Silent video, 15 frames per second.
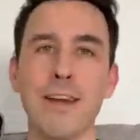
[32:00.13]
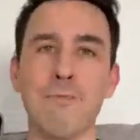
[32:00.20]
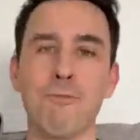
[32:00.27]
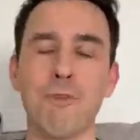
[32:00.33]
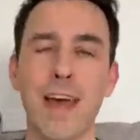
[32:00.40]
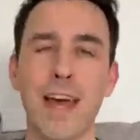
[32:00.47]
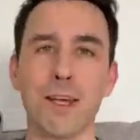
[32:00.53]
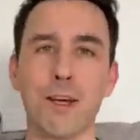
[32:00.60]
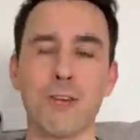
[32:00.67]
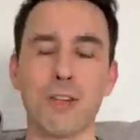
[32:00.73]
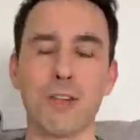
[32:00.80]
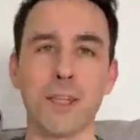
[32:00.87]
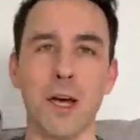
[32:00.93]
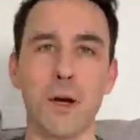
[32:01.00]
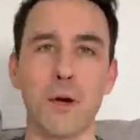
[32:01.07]
fell across
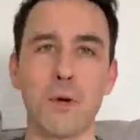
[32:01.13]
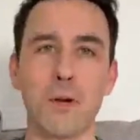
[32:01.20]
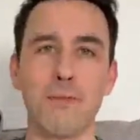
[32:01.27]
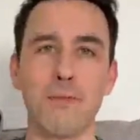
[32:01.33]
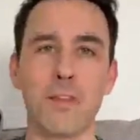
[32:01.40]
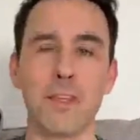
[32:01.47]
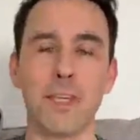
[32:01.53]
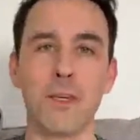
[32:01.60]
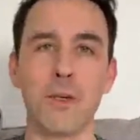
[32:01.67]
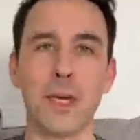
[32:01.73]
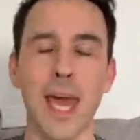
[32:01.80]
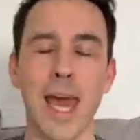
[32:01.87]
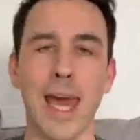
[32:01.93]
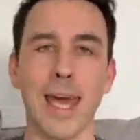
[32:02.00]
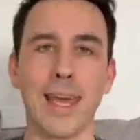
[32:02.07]
the whole of the
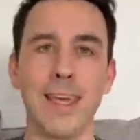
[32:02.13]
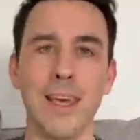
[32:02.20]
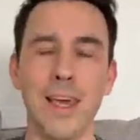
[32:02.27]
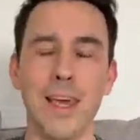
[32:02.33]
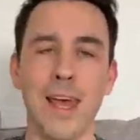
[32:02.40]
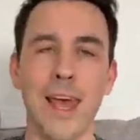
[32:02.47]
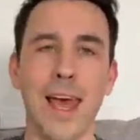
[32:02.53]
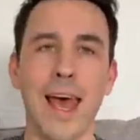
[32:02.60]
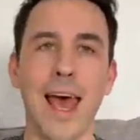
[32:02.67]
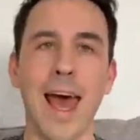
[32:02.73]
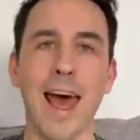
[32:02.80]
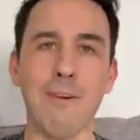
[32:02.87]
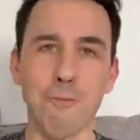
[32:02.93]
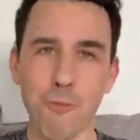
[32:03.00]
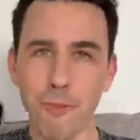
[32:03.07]
UK.
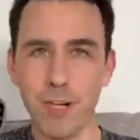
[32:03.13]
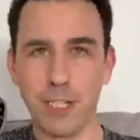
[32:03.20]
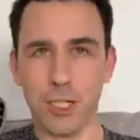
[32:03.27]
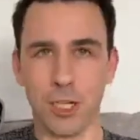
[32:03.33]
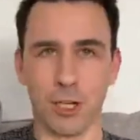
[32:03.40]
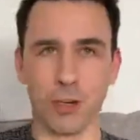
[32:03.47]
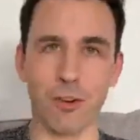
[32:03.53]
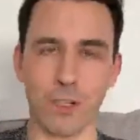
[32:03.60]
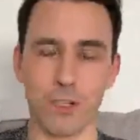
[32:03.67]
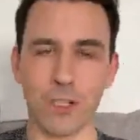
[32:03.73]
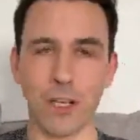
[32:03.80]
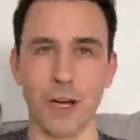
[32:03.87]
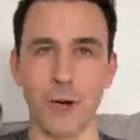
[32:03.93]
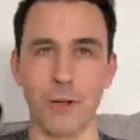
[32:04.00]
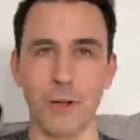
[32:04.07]
Averaged across the
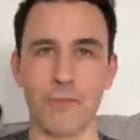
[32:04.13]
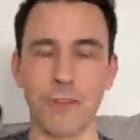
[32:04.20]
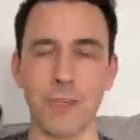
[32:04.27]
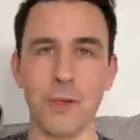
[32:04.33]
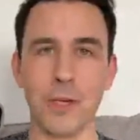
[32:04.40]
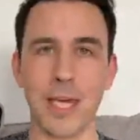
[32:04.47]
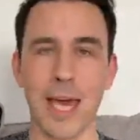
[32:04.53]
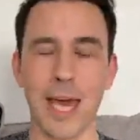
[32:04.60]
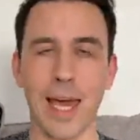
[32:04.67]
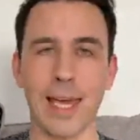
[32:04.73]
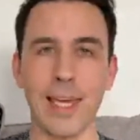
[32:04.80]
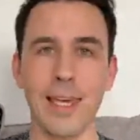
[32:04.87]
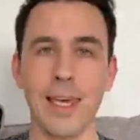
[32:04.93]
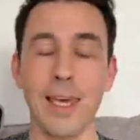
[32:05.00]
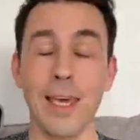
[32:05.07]
whole of the
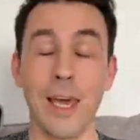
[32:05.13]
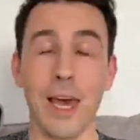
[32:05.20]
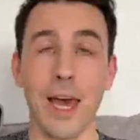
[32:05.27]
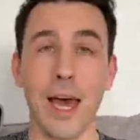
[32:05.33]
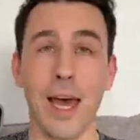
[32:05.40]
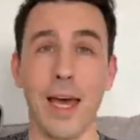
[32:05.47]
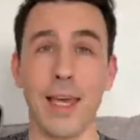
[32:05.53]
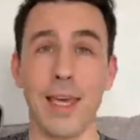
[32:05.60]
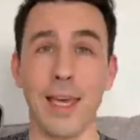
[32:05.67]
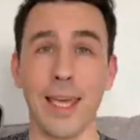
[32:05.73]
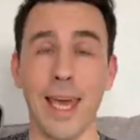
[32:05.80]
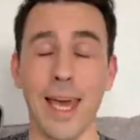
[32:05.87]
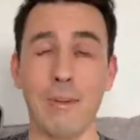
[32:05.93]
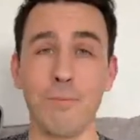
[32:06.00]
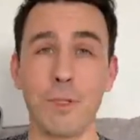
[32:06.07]
UK, it
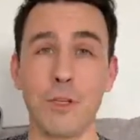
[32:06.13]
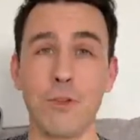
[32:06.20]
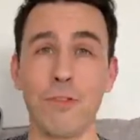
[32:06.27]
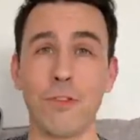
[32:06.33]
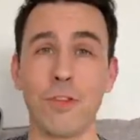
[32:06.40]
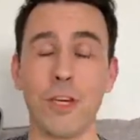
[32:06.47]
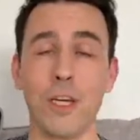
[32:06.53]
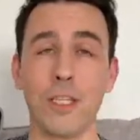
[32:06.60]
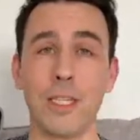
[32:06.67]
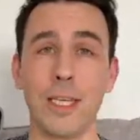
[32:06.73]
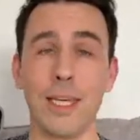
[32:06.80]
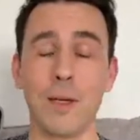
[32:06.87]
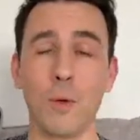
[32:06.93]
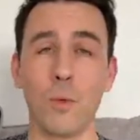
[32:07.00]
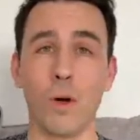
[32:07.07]
came to
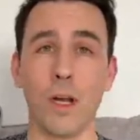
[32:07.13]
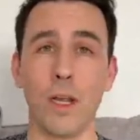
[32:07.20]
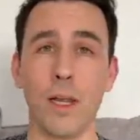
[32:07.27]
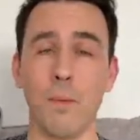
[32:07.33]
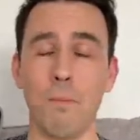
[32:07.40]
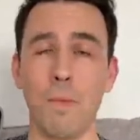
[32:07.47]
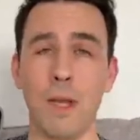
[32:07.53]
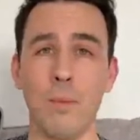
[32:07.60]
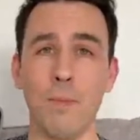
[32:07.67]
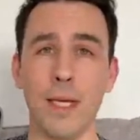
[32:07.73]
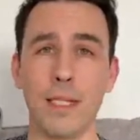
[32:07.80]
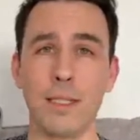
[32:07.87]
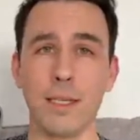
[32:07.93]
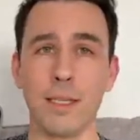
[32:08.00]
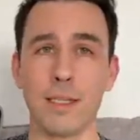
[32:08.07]
31
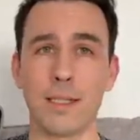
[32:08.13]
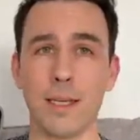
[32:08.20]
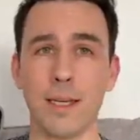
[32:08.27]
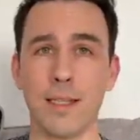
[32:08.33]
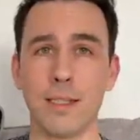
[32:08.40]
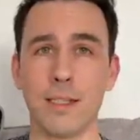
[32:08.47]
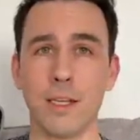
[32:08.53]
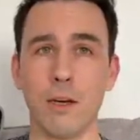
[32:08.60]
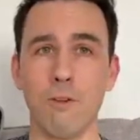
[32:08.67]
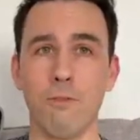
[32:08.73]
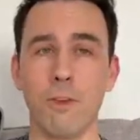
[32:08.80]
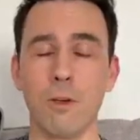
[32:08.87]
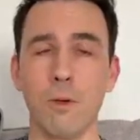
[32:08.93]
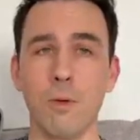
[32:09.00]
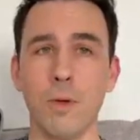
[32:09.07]
millimetres. And so if
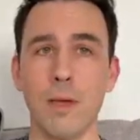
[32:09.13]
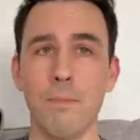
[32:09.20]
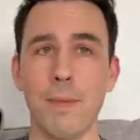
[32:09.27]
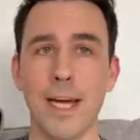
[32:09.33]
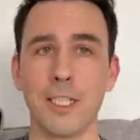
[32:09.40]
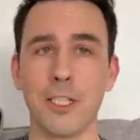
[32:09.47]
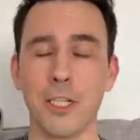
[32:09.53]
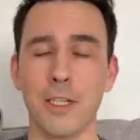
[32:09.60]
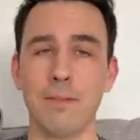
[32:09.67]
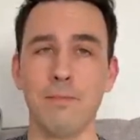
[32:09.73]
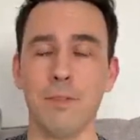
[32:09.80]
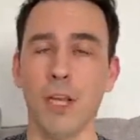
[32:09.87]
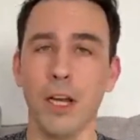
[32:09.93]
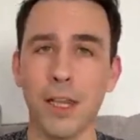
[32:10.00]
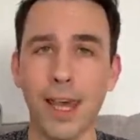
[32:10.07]
you imagine
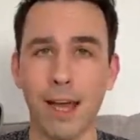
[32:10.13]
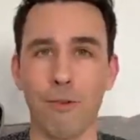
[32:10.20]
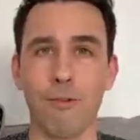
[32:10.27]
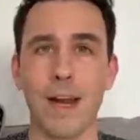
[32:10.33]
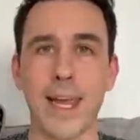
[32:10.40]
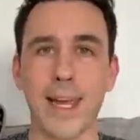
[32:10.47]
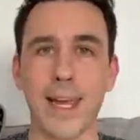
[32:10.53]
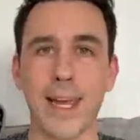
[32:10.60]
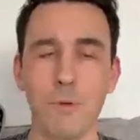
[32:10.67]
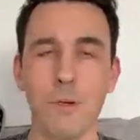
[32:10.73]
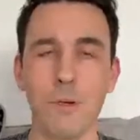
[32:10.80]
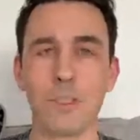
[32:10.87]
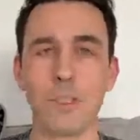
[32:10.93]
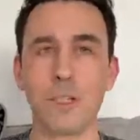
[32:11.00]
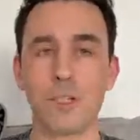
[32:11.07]
none of that rain were
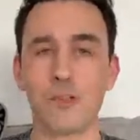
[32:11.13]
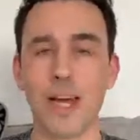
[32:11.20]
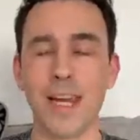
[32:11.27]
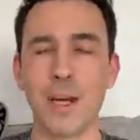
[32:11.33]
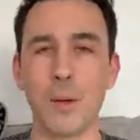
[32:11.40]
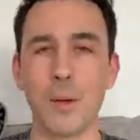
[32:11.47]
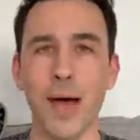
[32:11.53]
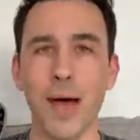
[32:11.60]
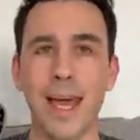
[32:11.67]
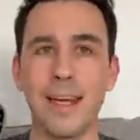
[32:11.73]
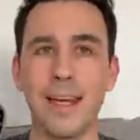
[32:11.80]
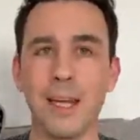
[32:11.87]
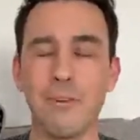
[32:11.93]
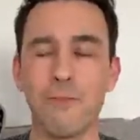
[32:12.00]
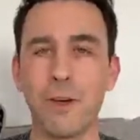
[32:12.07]
to drain away, none
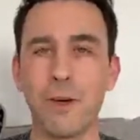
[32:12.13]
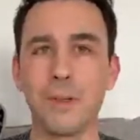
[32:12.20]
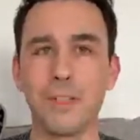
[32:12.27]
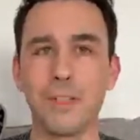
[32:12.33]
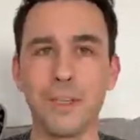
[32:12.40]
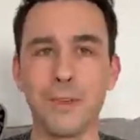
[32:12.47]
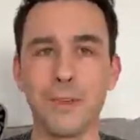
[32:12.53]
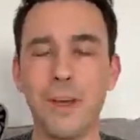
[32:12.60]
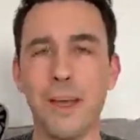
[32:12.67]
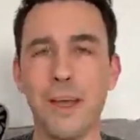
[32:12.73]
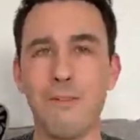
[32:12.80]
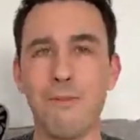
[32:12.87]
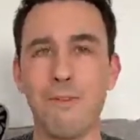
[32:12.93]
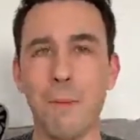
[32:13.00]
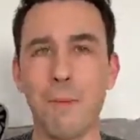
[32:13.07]
of it were to
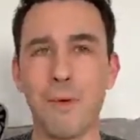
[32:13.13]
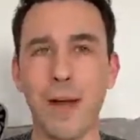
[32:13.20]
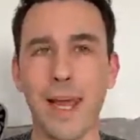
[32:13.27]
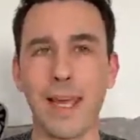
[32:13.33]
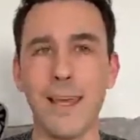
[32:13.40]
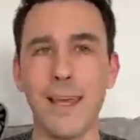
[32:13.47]
evaporate,